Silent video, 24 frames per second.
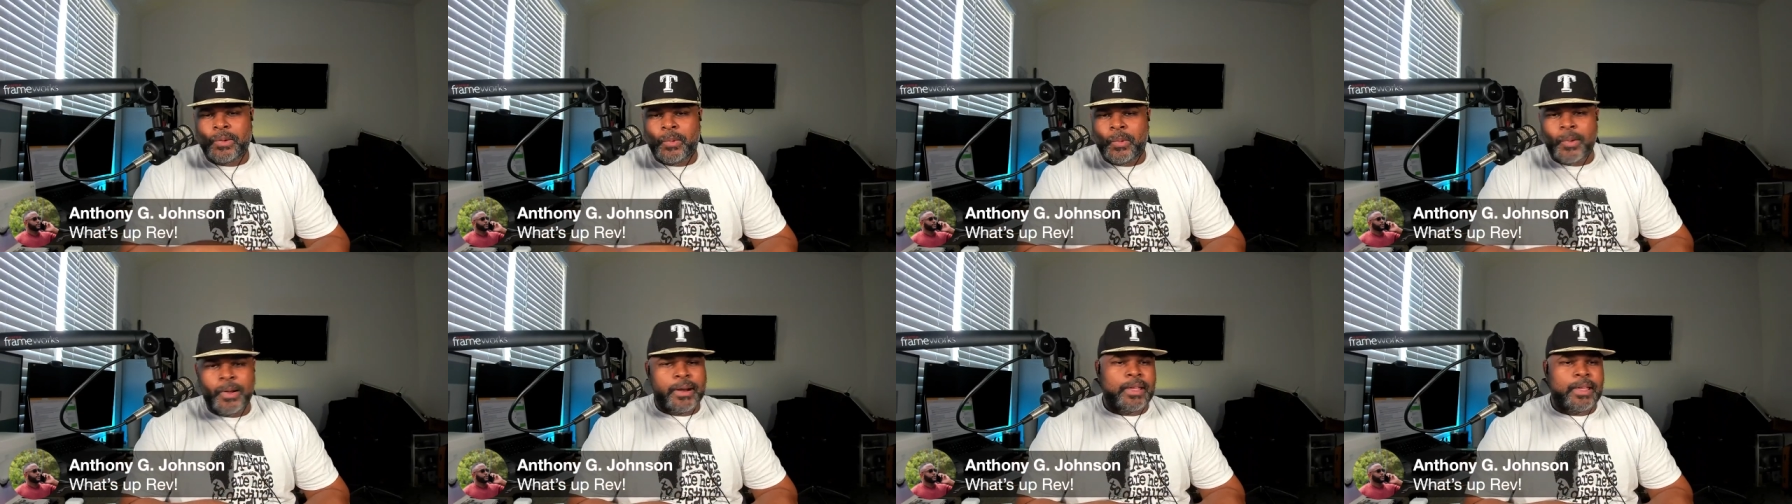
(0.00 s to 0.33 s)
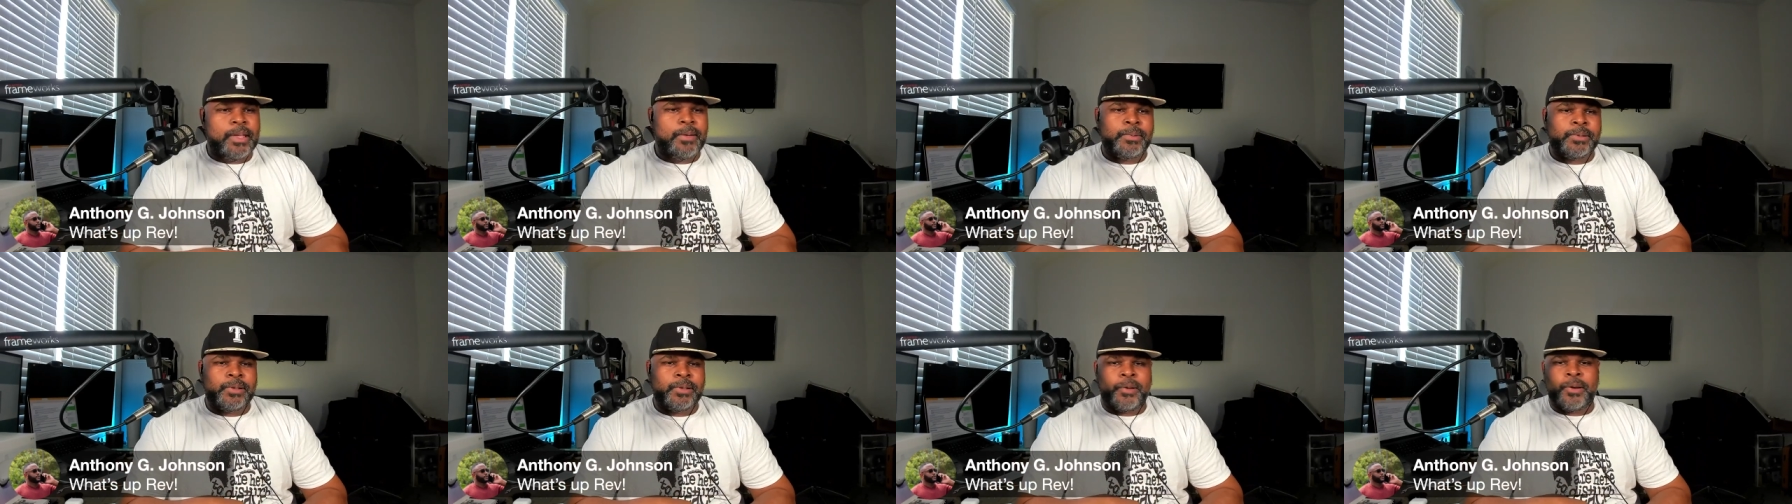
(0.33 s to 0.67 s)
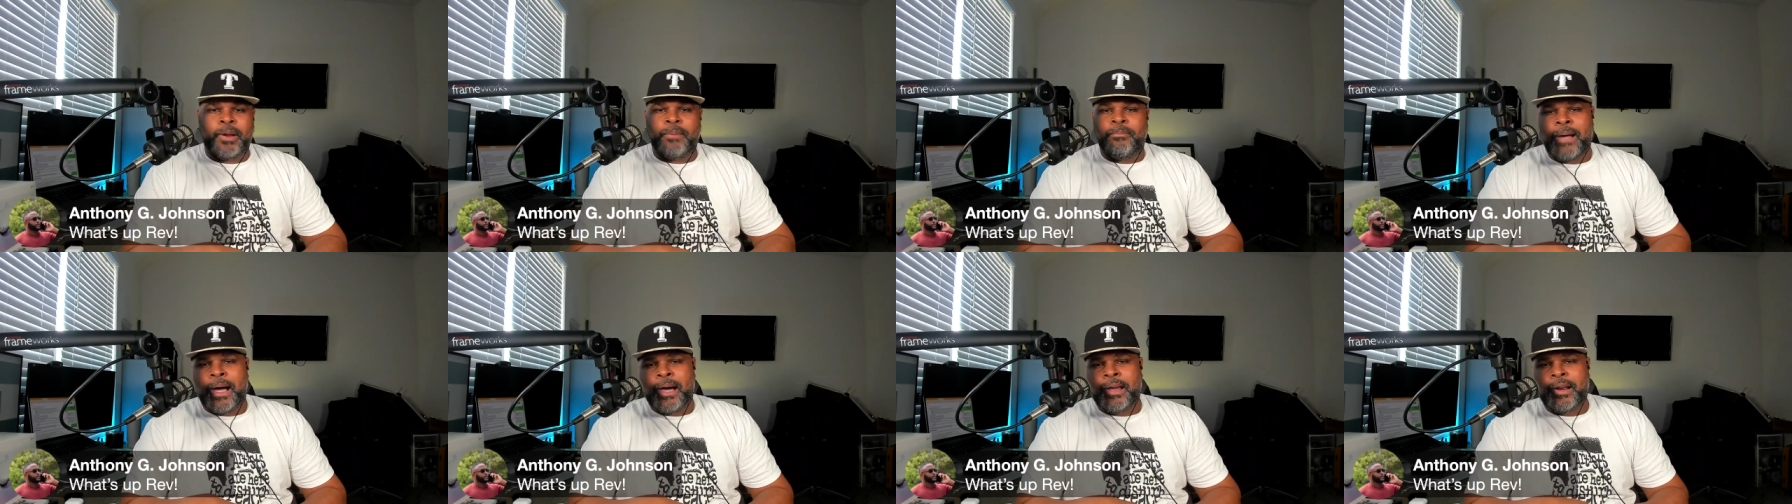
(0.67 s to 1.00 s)
when he was on
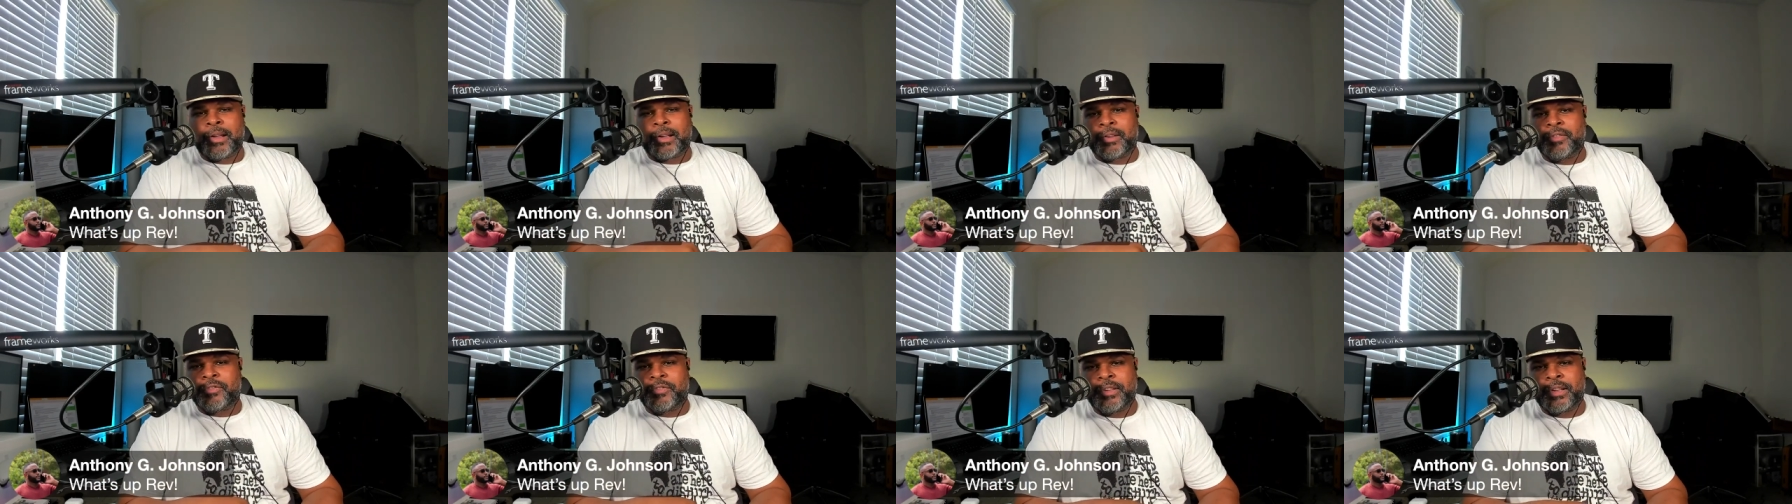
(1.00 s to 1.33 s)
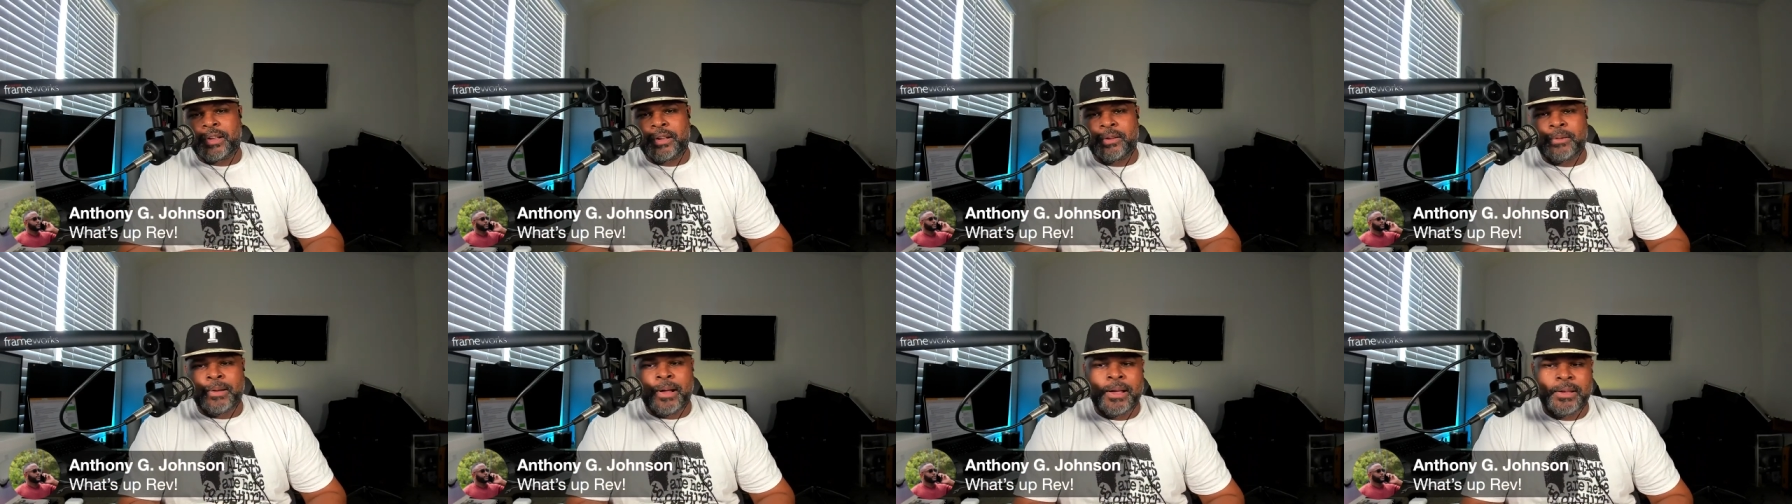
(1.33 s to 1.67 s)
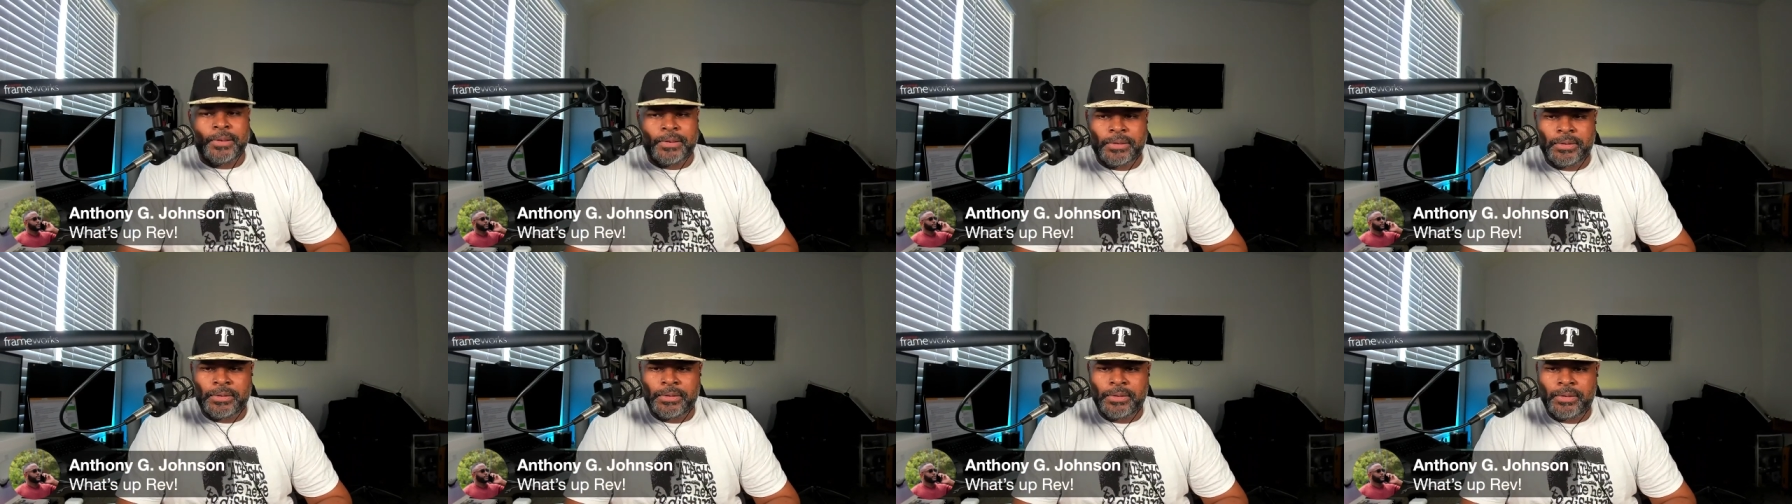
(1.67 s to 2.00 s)
the Mount of
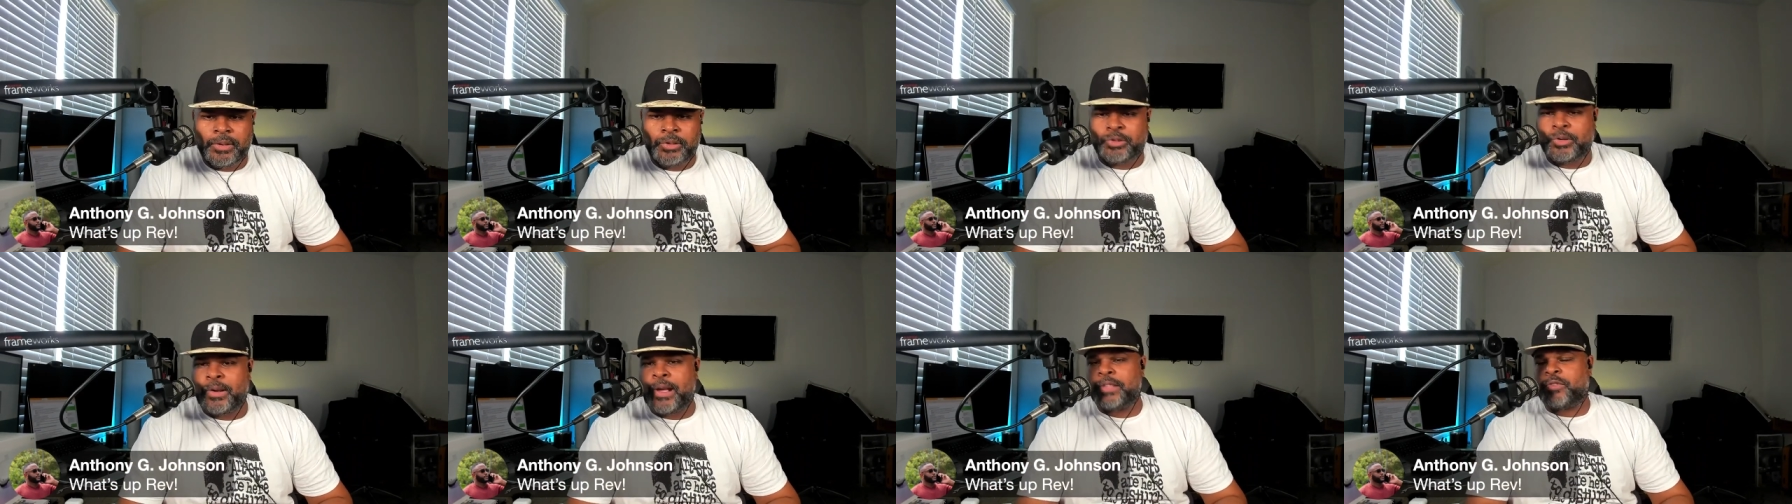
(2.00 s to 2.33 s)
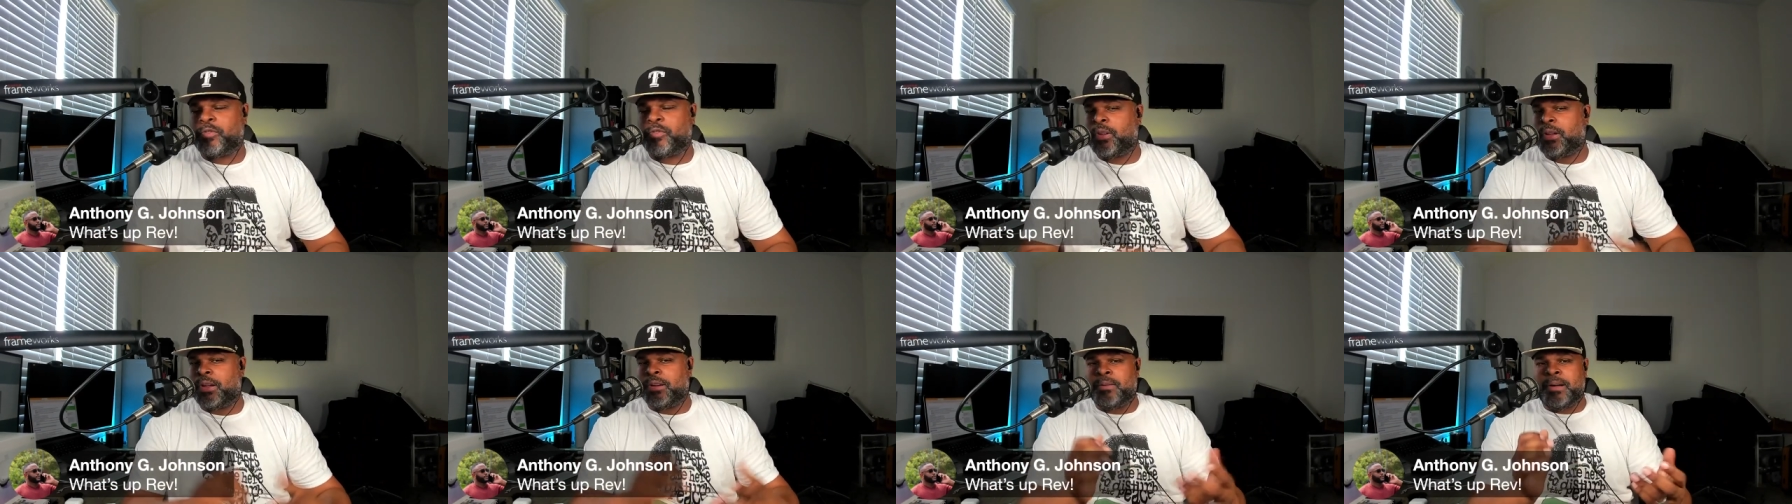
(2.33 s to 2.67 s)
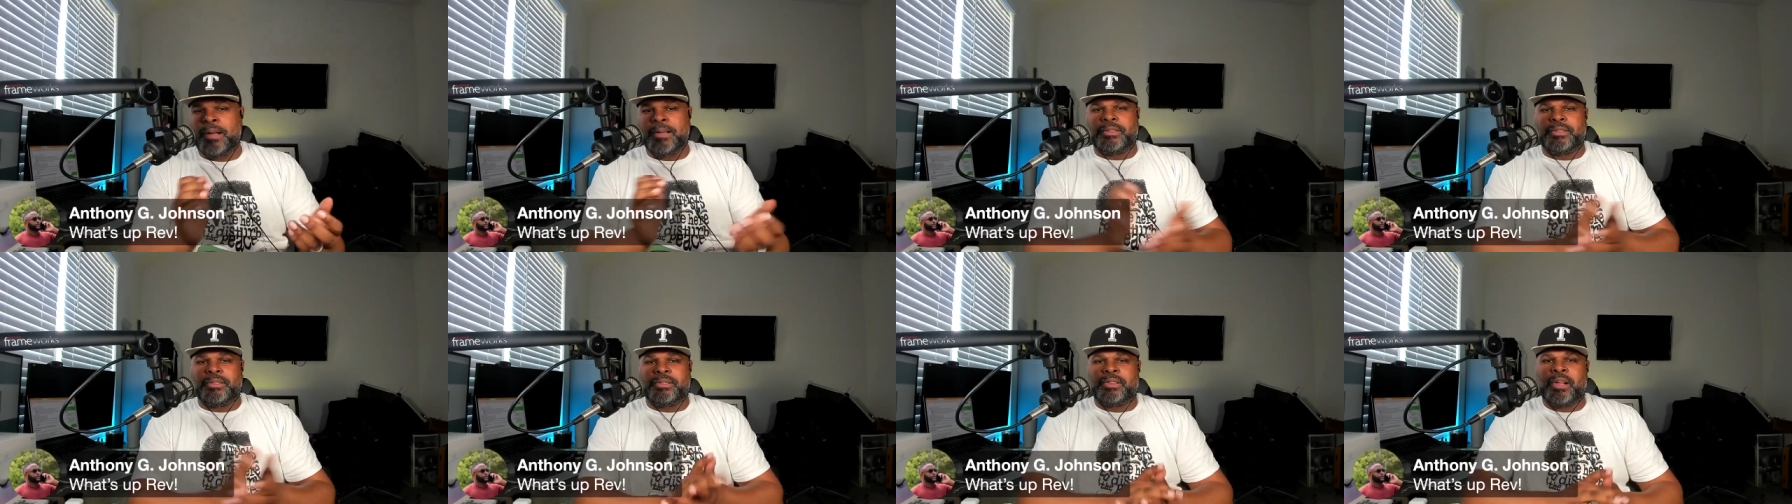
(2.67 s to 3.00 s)
Configuration,
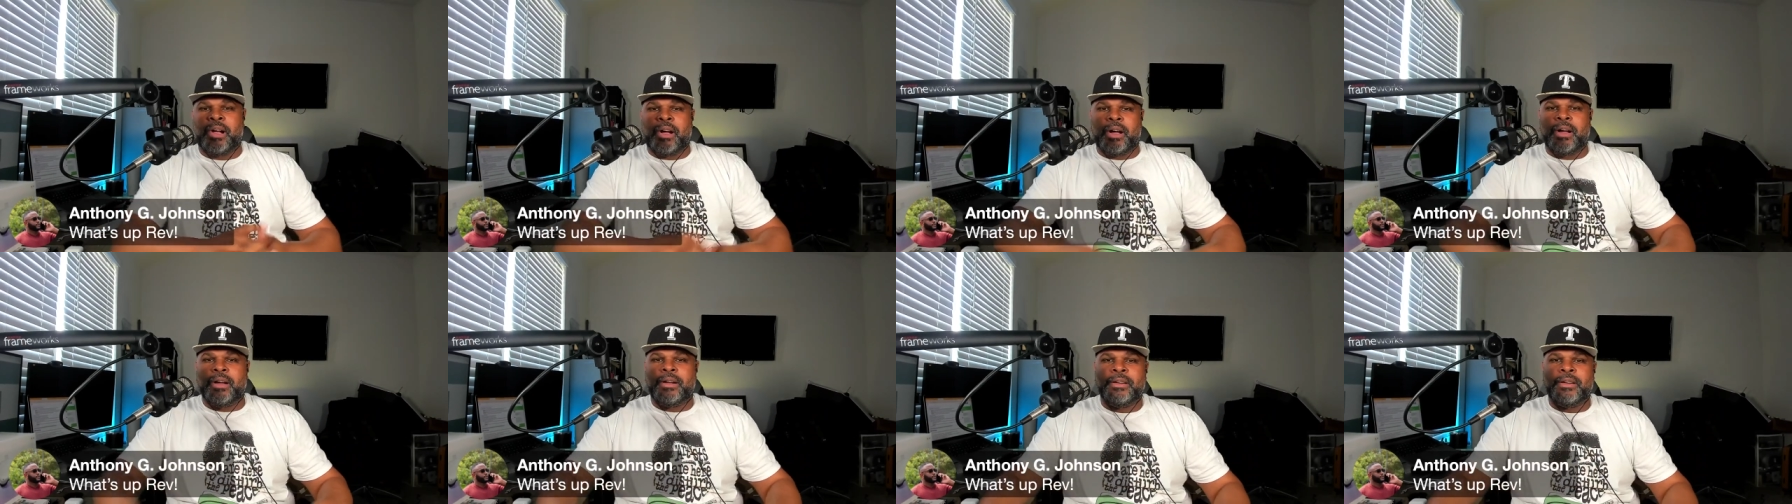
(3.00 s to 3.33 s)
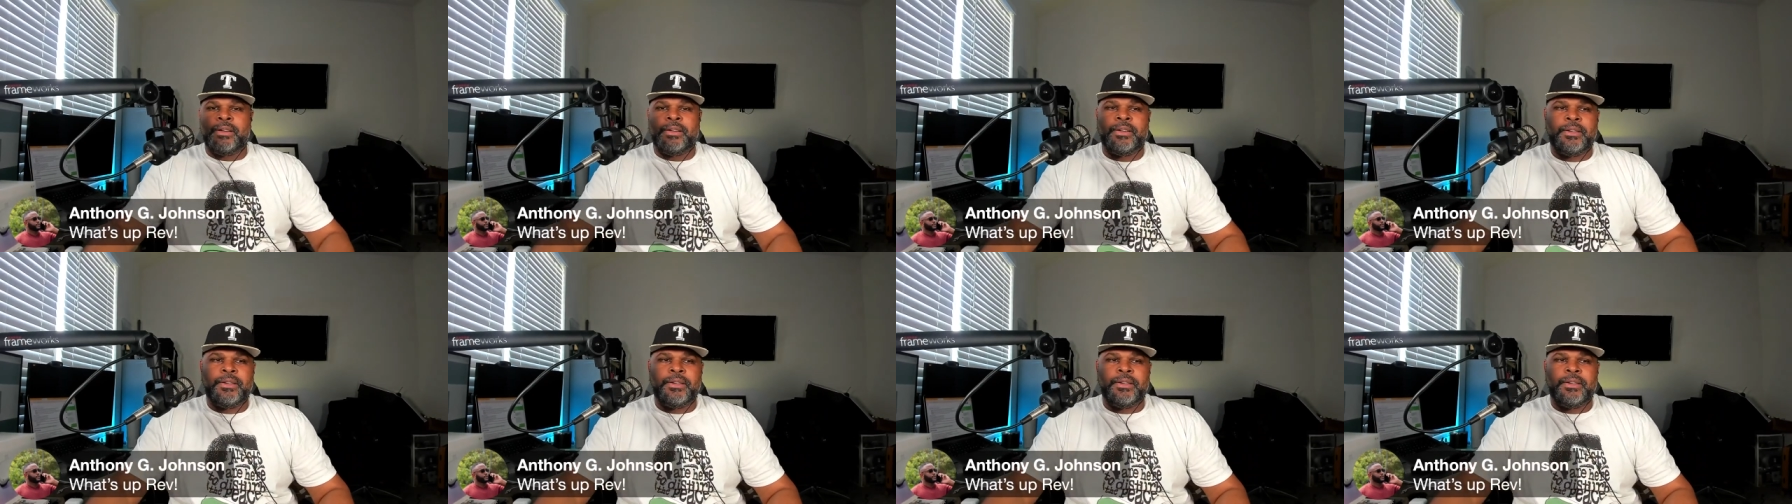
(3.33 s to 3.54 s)
Transfiguration, sorry.